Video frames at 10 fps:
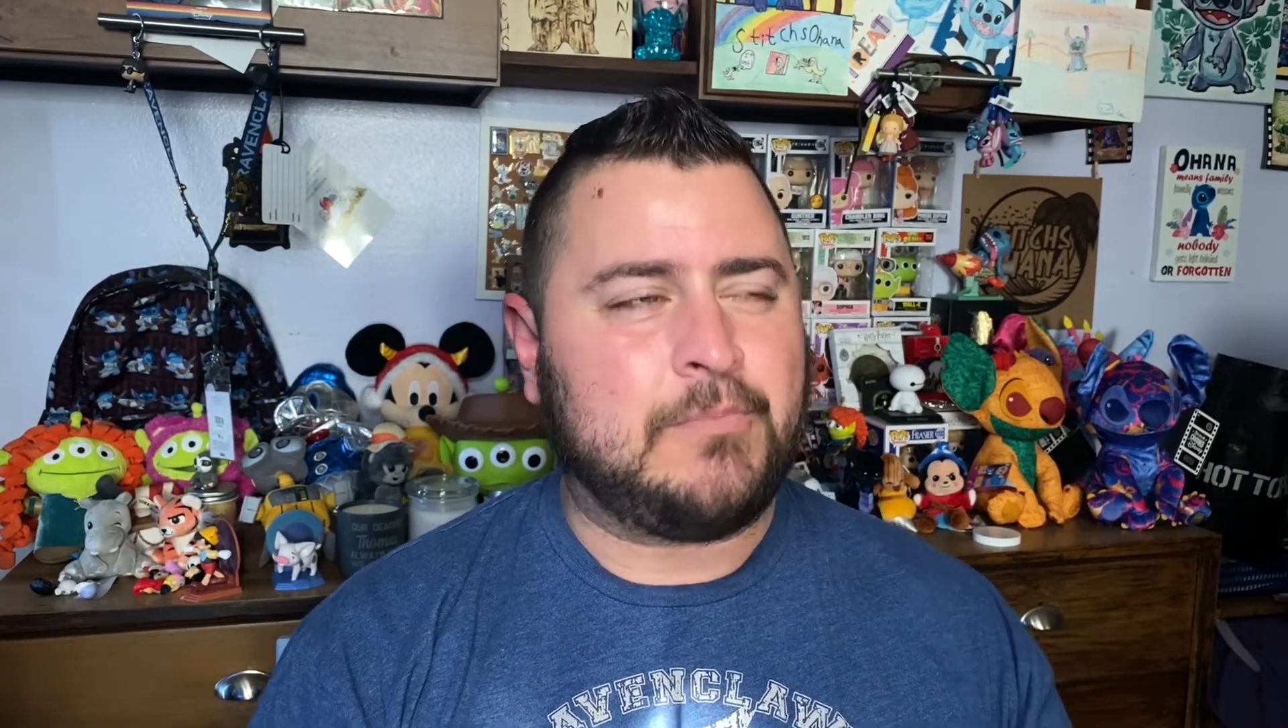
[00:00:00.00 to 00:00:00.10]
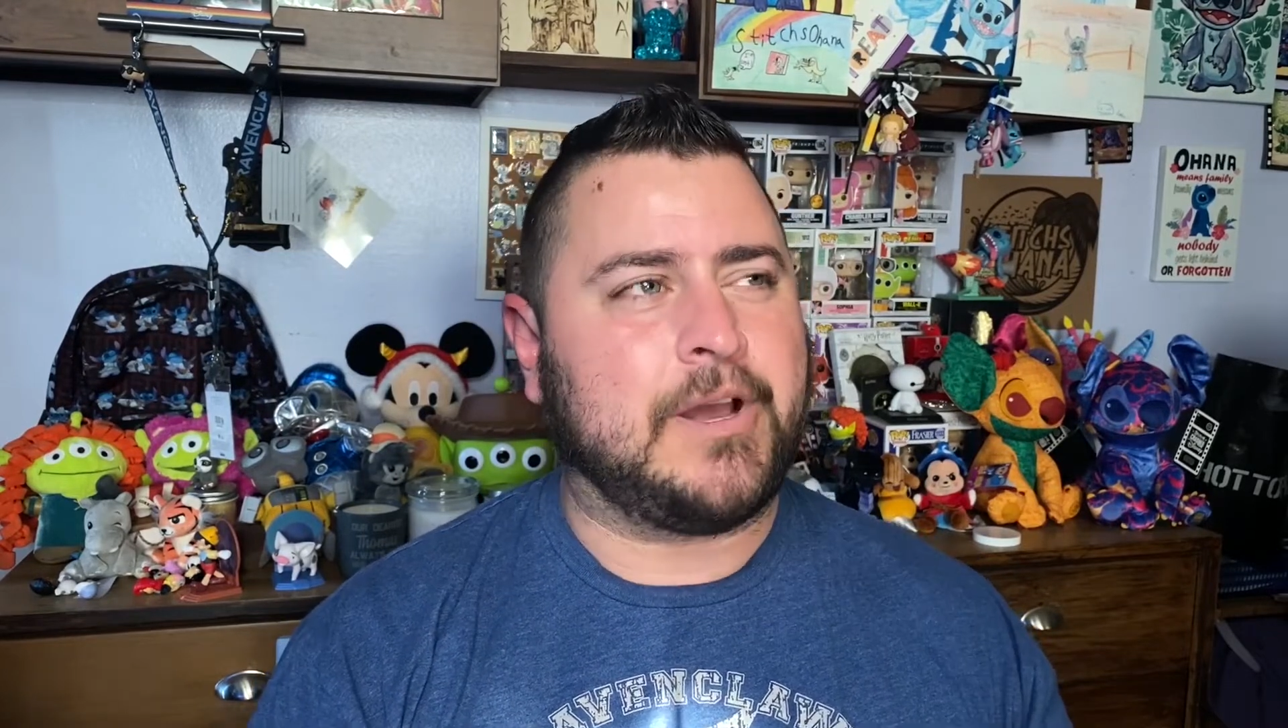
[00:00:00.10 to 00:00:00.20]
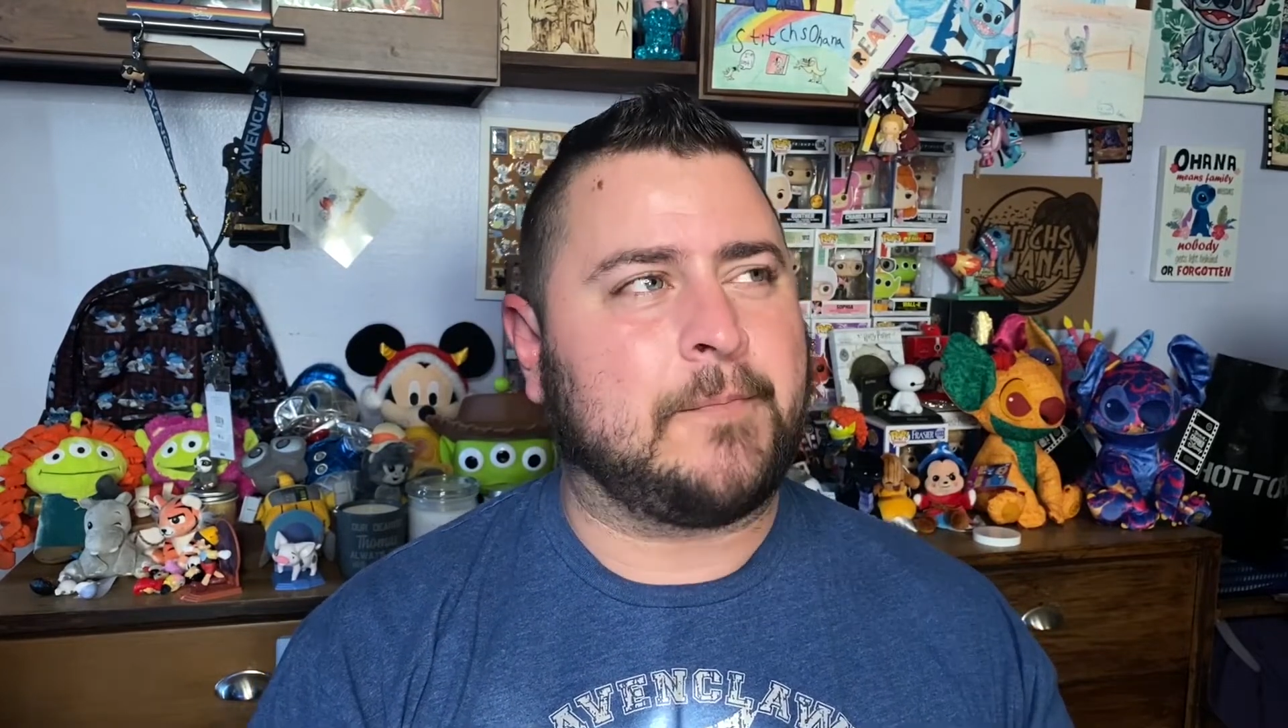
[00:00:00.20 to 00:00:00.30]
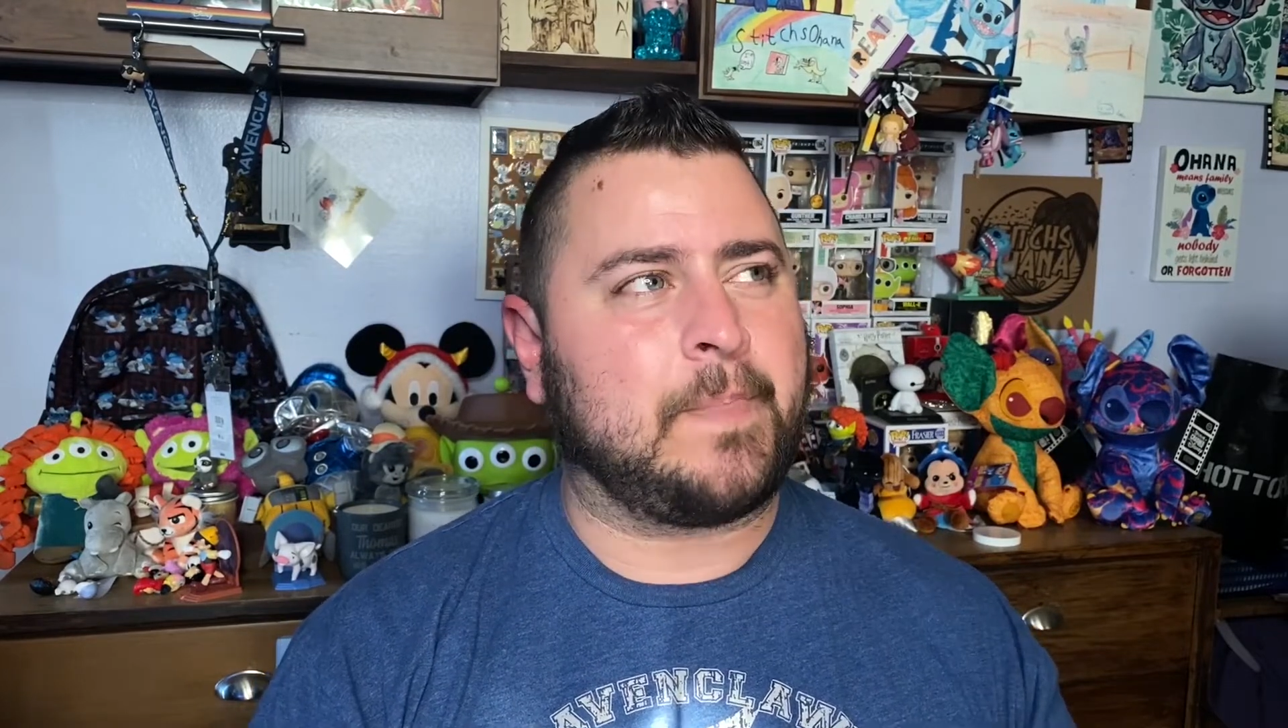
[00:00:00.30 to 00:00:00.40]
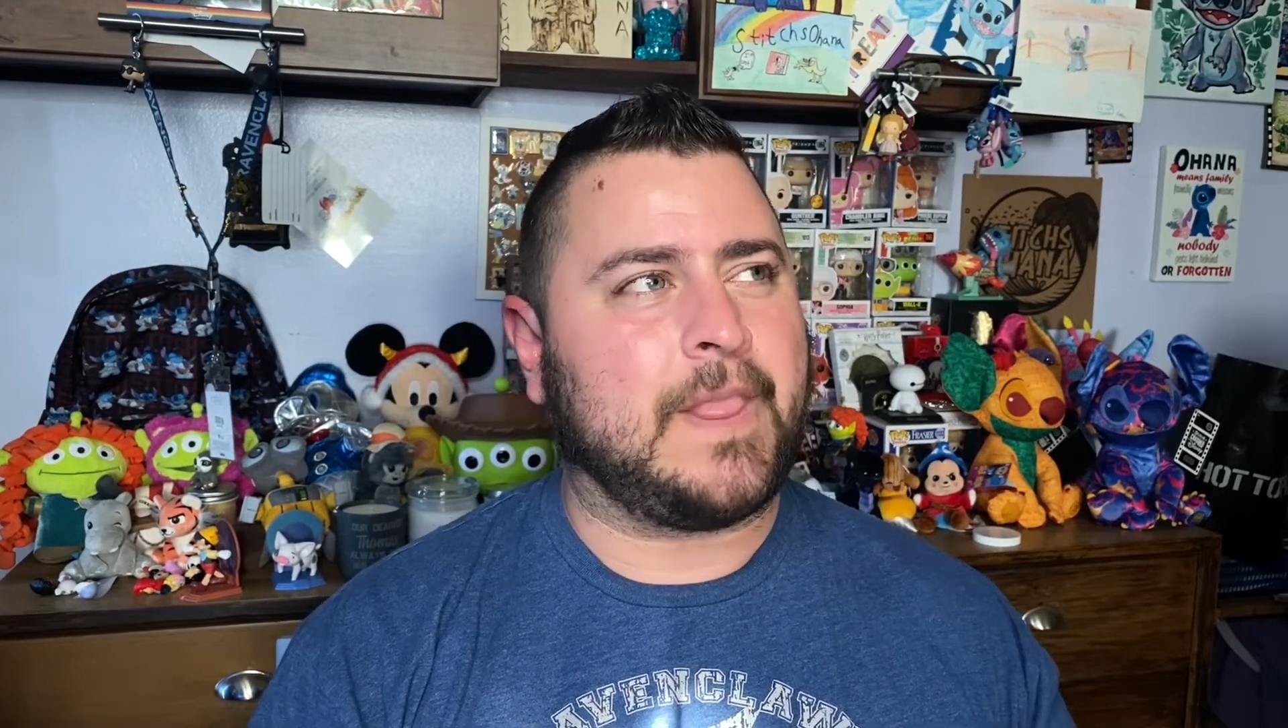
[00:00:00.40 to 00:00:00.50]

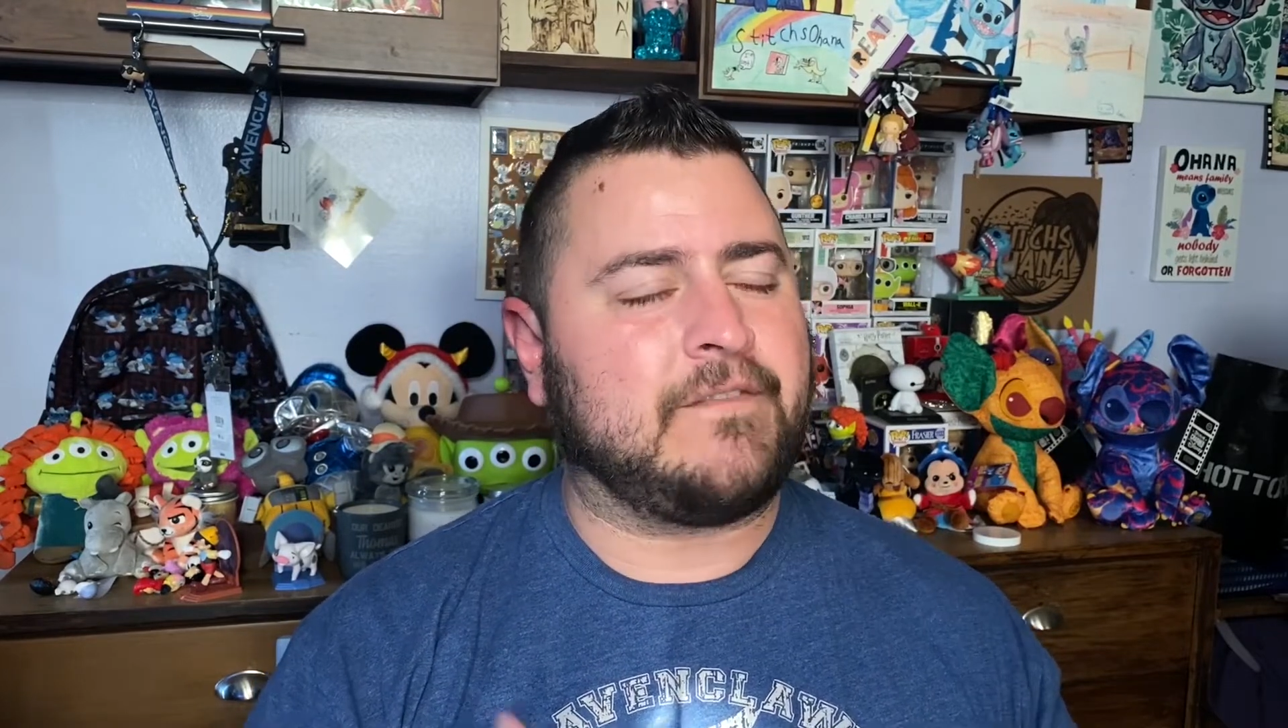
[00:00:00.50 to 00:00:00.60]
but